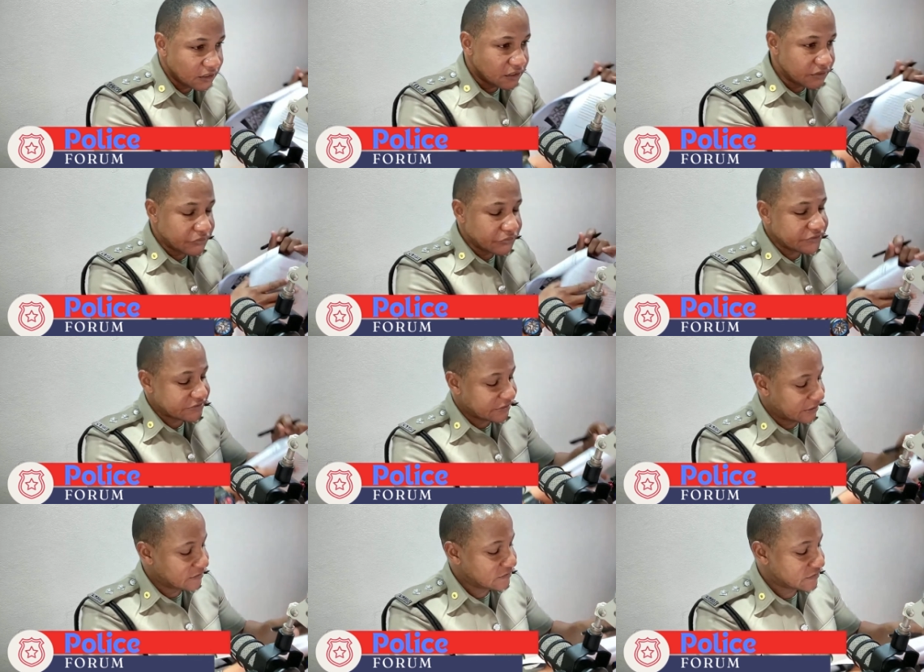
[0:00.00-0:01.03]
Those
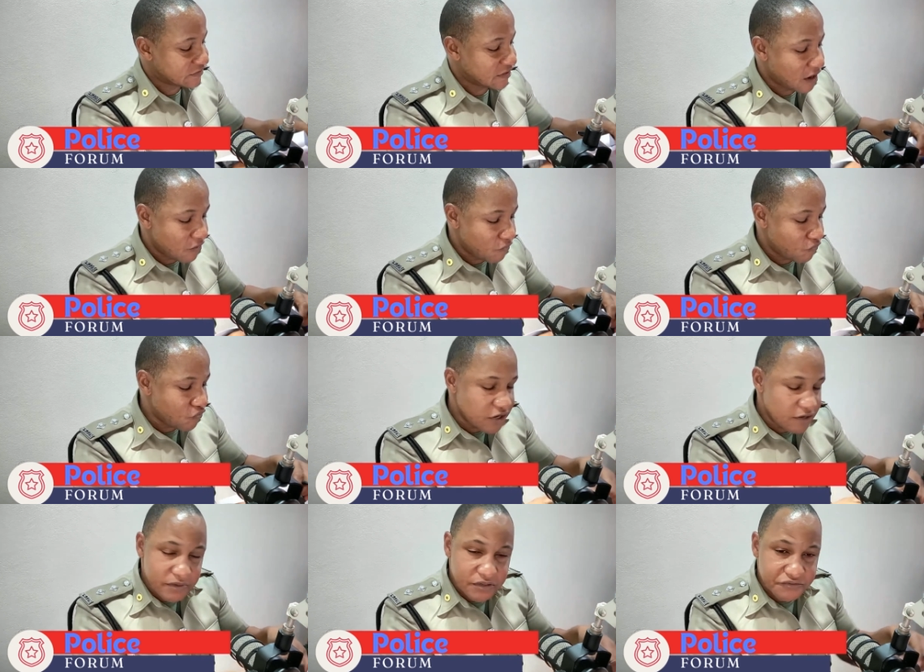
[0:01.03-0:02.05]
tents now will
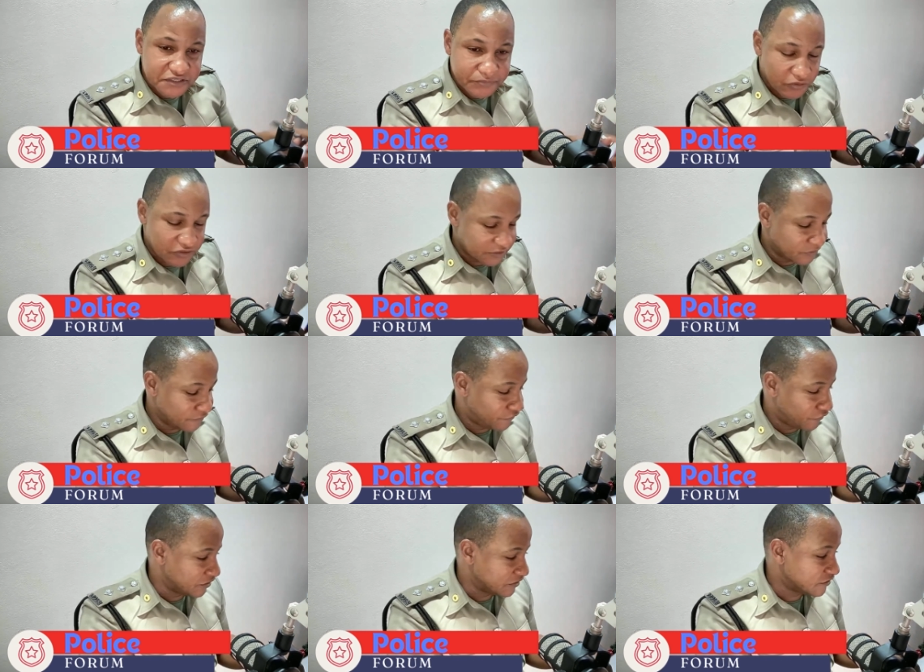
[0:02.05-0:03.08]
be responsible
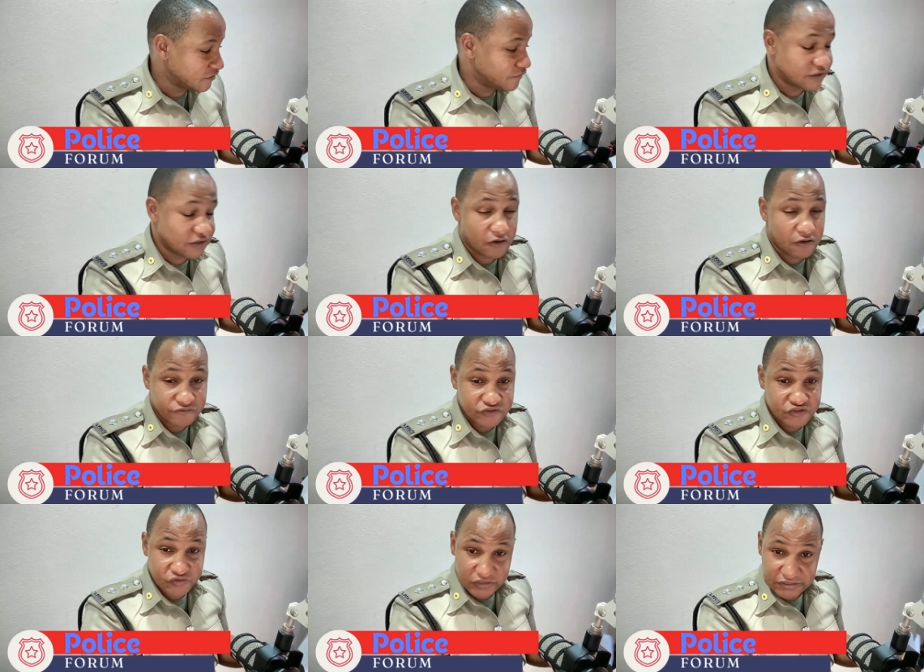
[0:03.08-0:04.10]
for the serving of
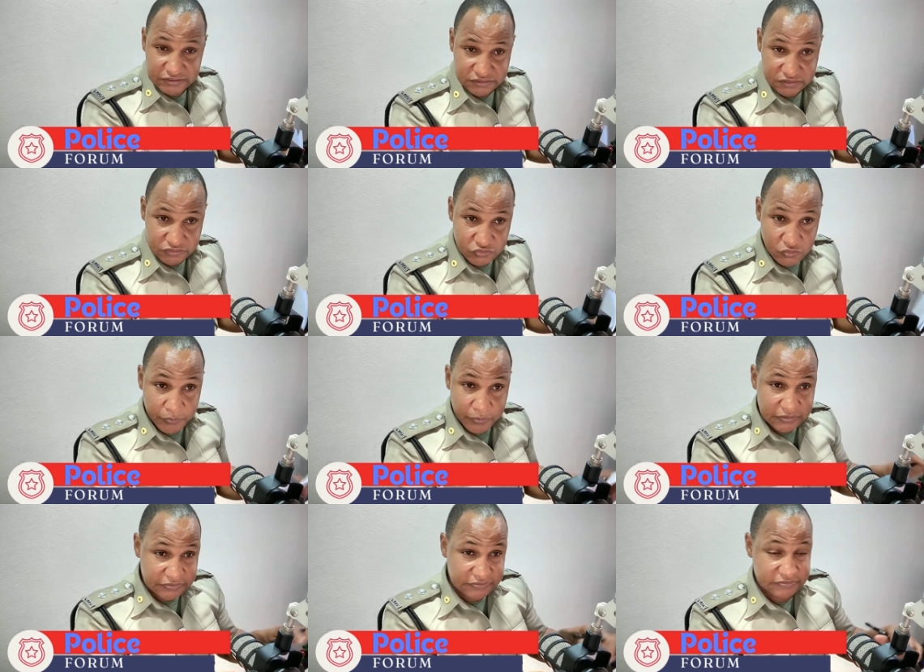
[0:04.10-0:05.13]
drinks to
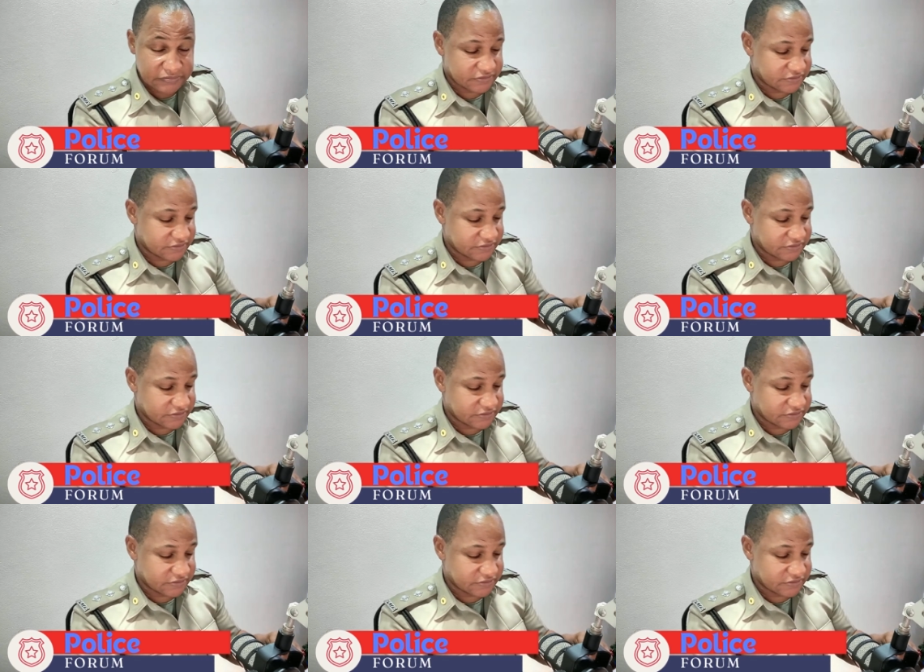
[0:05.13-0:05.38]
persons.